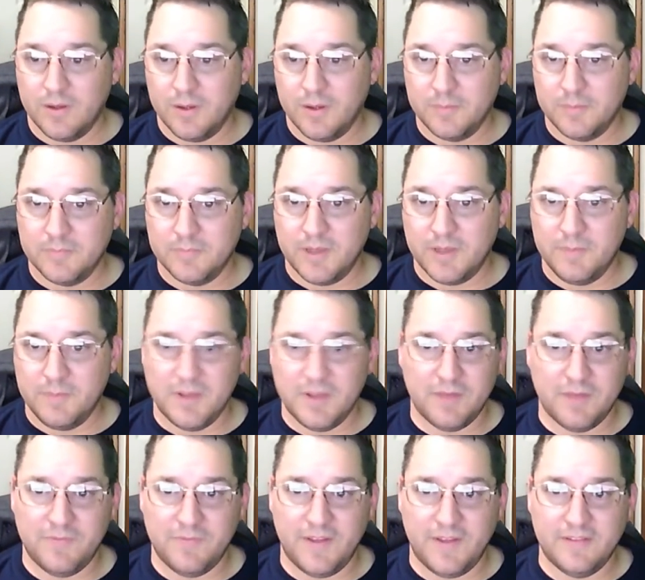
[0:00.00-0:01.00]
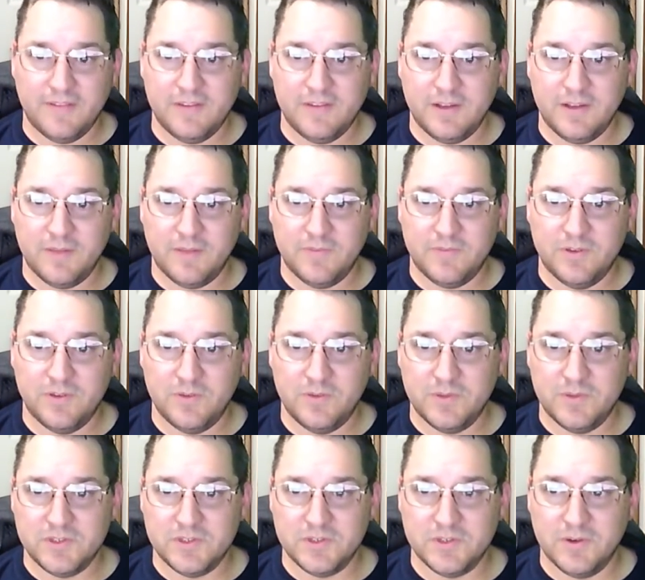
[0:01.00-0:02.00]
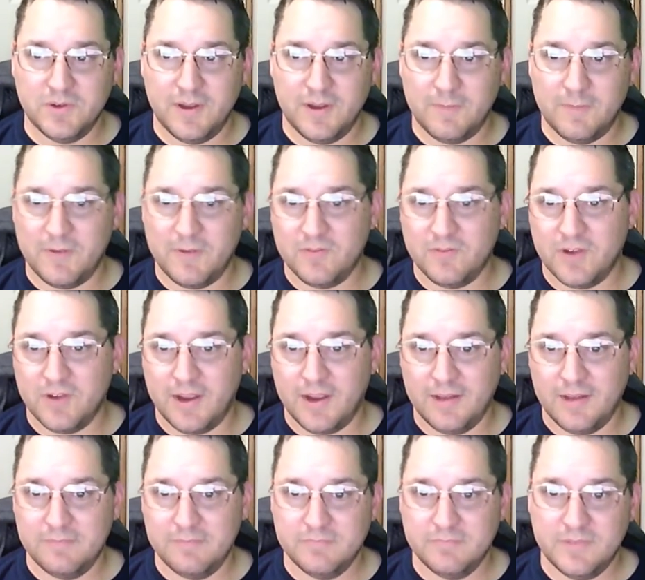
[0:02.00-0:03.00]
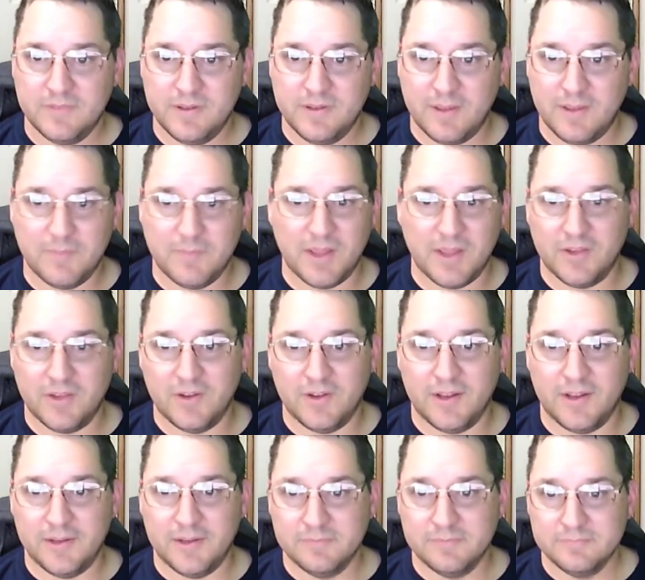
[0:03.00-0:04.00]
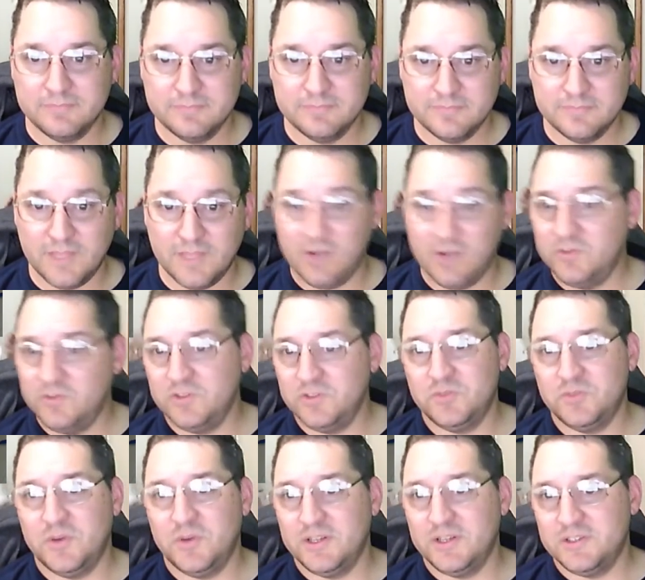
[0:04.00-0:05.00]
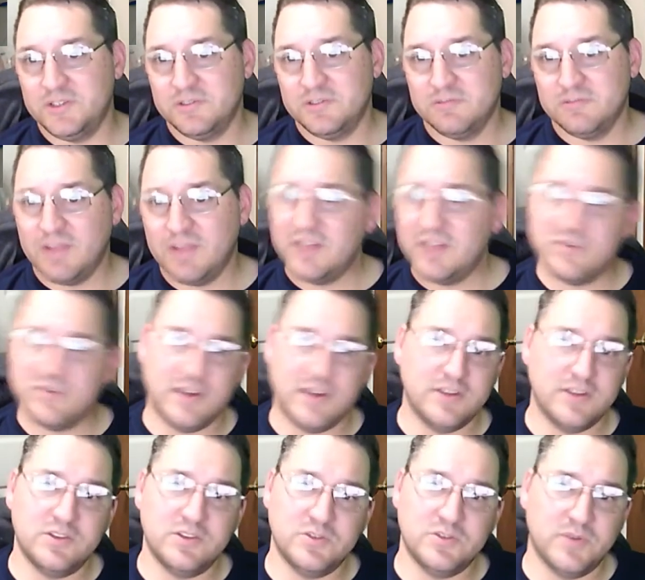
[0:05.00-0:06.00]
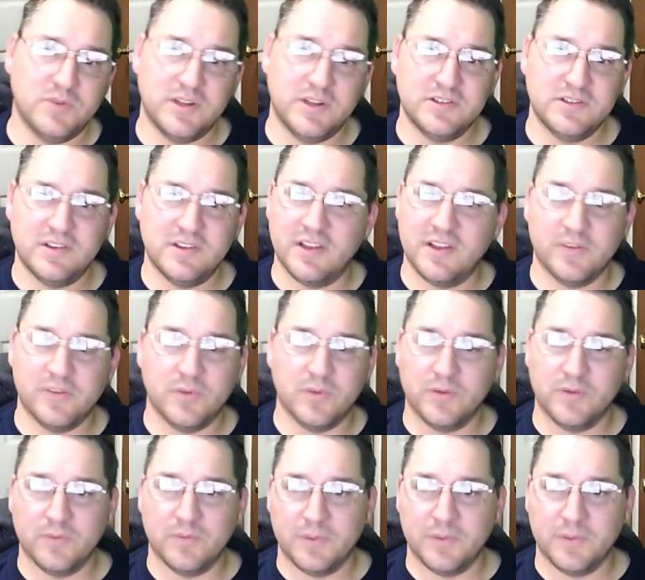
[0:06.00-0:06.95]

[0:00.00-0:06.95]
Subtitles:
I'm not fancy enough to do Instagram. I've tried. I'm not good at it. I don't do Twitch. I tried to do Twitch. It doesn't work for me.